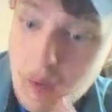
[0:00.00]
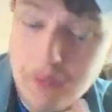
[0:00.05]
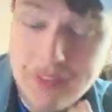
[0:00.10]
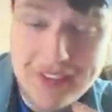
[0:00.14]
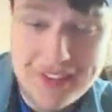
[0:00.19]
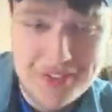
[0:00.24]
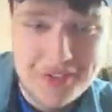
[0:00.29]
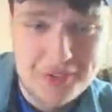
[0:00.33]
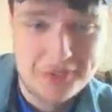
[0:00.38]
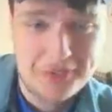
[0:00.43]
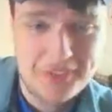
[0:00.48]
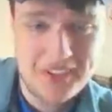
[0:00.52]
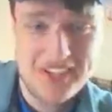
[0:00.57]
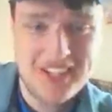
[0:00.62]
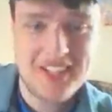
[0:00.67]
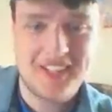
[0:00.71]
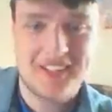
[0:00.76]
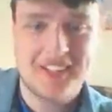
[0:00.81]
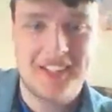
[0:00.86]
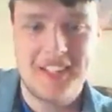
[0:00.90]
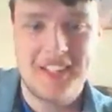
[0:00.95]
Oh, that's
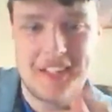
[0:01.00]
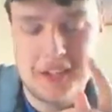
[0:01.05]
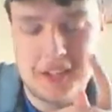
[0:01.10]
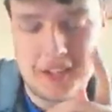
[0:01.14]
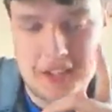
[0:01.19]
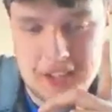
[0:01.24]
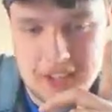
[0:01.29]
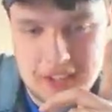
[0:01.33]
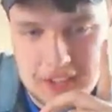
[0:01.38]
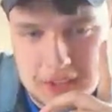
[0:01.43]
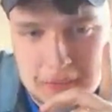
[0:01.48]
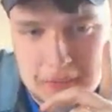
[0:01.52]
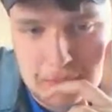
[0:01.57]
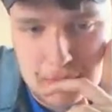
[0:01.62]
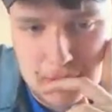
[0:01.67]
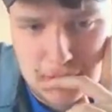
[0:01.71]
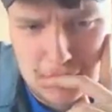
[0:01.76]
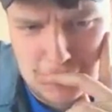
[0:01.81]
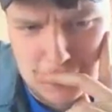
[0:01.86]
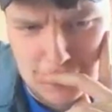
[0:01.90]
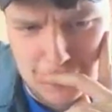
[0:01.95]
funny. Like
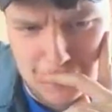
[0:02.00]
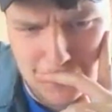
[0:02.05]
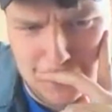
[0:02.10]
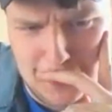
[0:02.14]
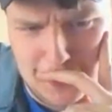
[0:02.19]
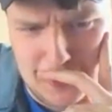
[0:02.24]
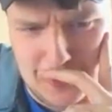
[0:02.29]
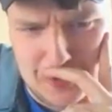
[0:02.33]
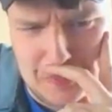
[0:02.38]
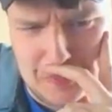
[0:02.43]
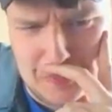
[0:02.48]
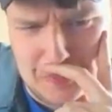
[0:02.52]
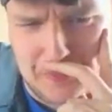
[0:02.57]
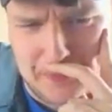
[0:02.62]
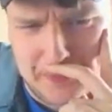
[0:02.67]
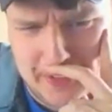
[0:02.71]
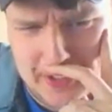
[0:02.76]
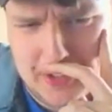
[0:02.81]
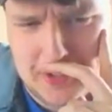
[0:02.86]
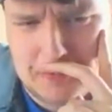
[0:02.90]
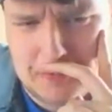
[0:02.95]
Mario or
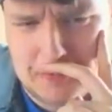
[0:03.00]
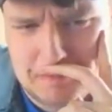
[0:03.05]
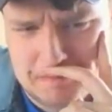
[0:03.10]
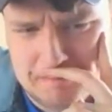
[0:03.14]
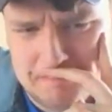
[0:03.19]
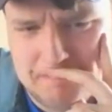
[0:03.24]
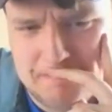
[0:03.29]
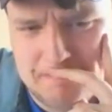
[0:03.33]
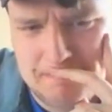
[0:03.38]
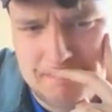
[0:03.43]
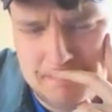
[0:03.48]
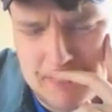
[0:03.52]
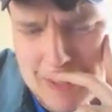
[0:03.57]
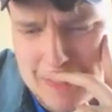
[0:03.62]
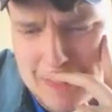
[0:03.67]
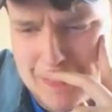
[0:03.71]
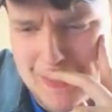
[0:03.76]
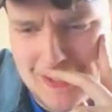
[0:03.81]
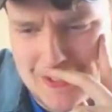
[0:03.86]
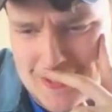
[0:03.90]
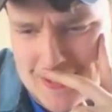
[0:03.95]
something, right?
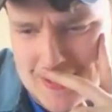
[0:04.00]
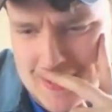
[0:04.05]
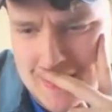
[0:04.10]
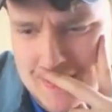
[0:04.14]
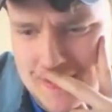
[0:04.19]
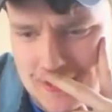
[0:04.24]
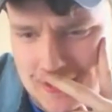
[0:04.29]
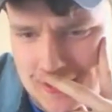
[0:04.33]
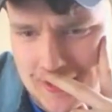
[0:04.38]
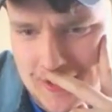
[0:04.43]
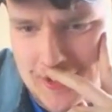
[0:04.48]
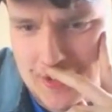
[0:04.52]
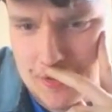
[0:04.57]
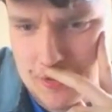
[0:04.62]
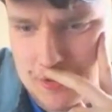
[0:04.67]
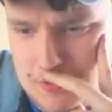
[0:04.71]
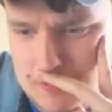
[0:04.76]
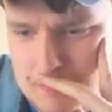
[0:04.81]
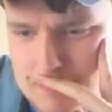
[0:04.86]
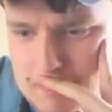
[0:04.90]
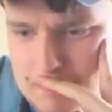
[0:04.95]
That makes sense, I
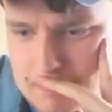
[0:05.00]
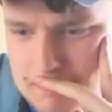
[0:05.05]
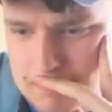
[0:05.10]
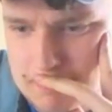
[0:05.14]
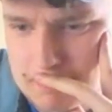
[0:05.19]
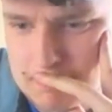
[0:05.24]
guess.